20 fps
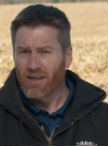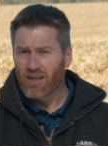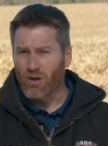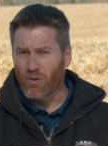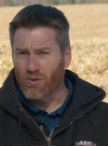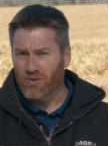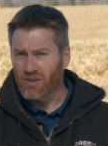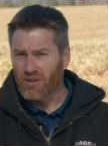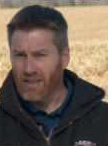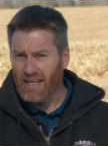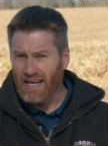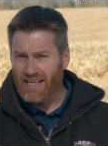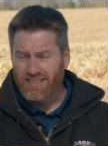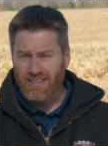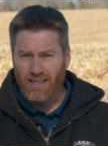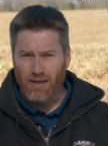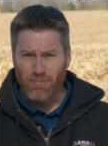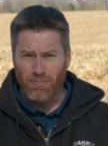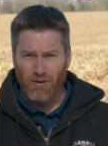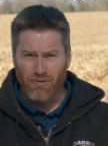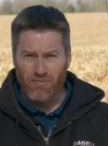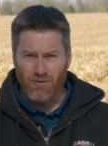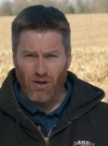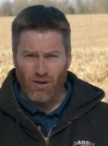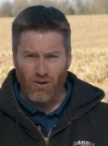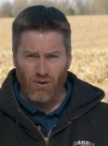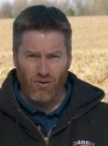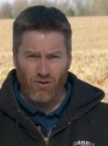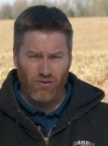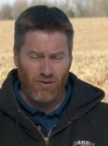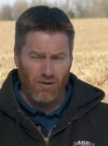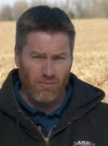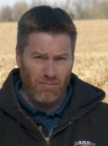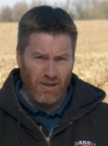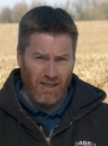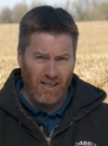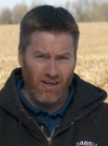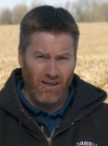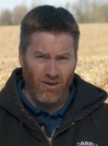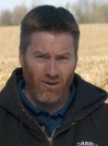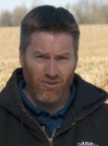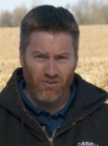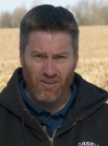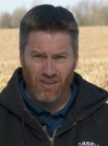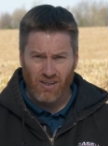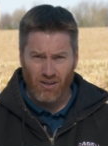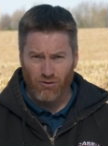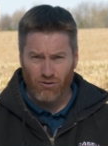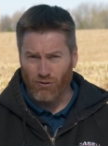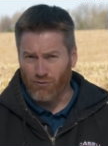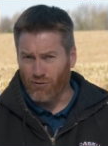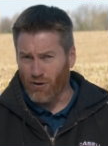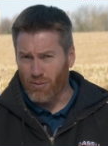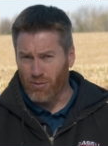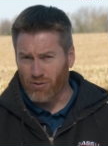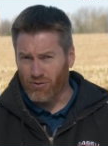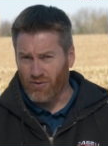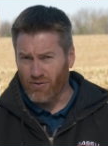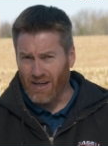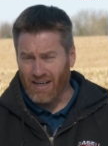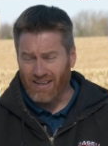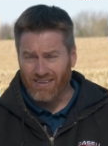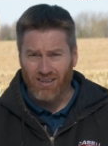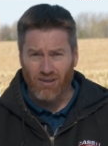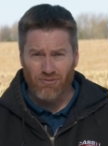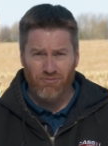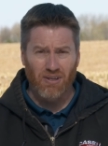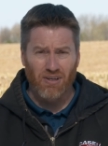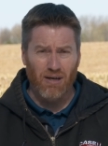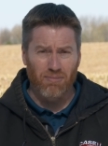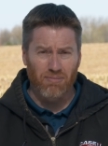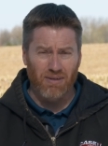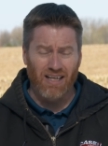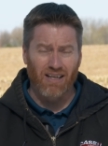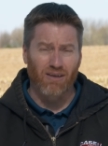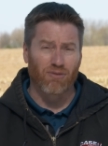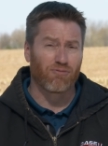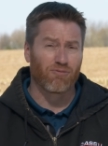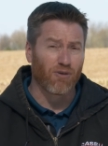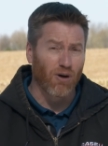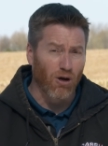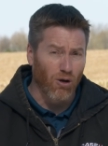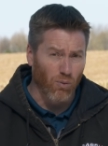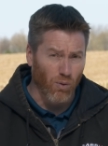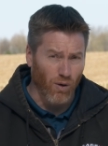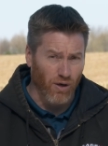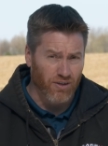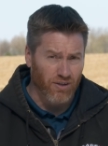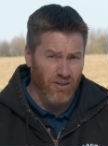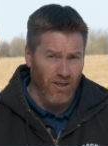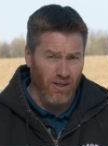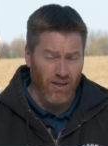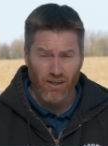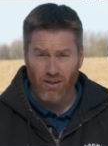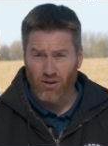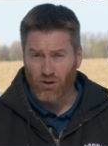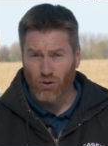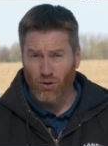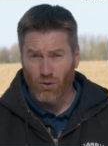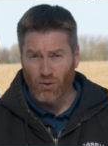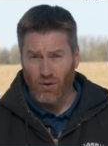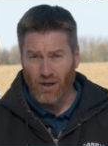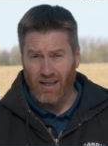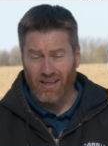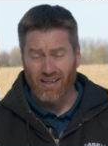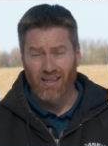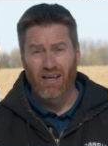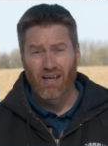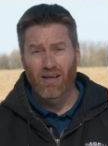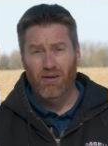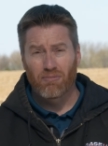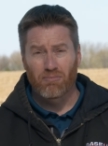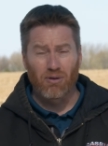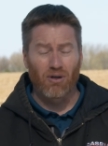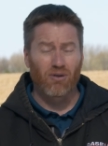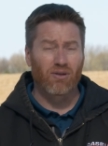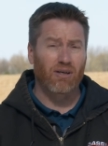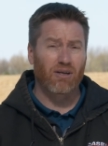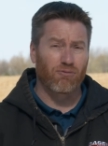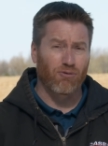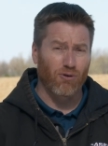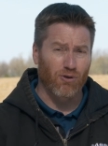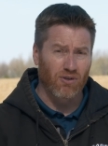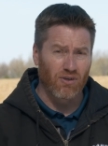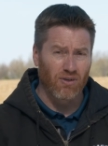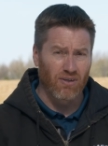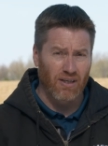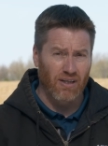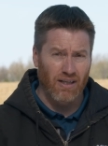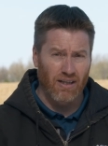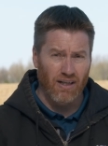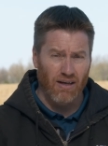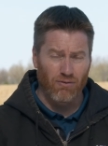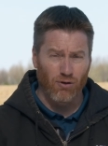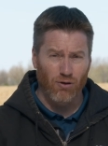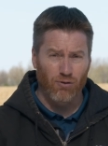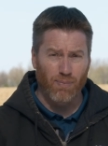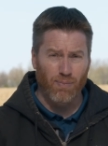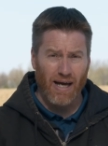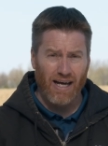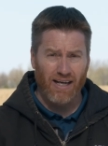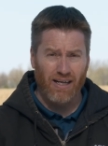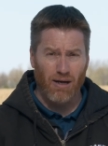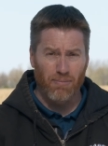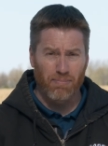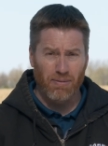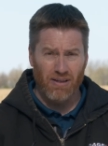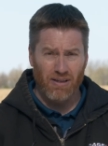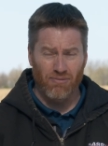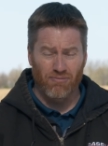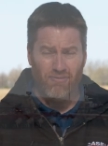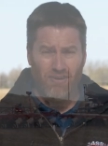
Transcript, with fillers: You know, with the last couple of years, in many areas of the country, farmers have had a tough time getting fall work done, including building fertility levels back up in the